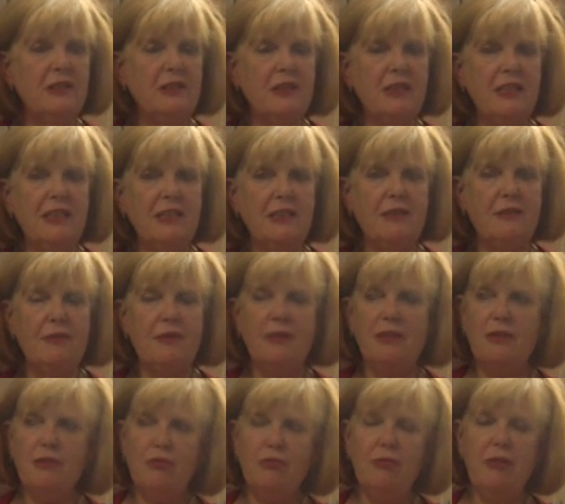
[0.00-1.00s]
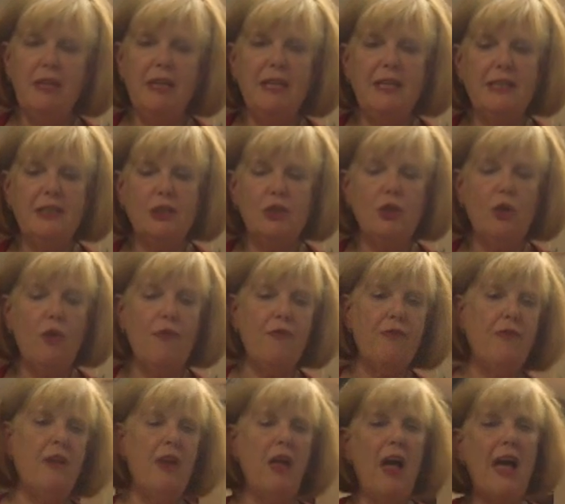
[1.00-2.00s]
It's really soft,
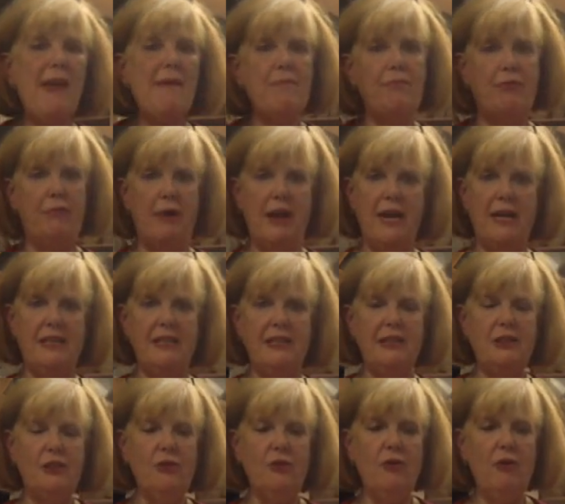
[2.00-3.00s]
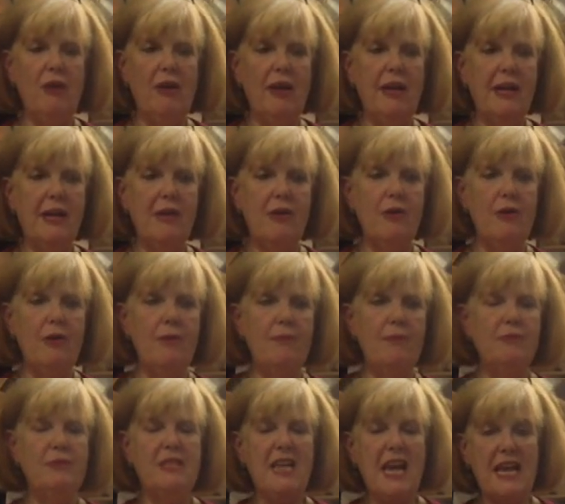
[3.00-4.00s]
light bread. It's not like
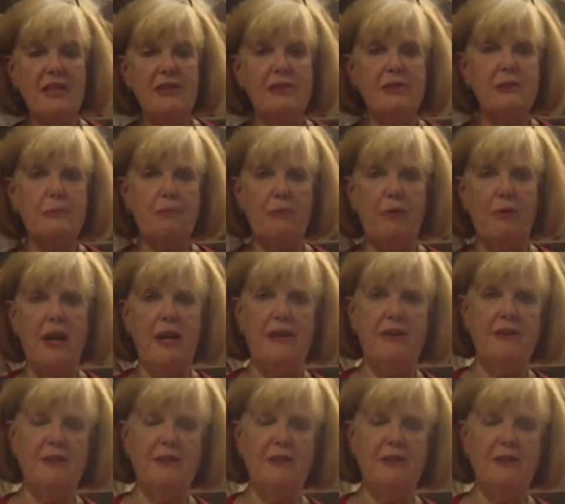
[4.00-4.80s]
dense bread.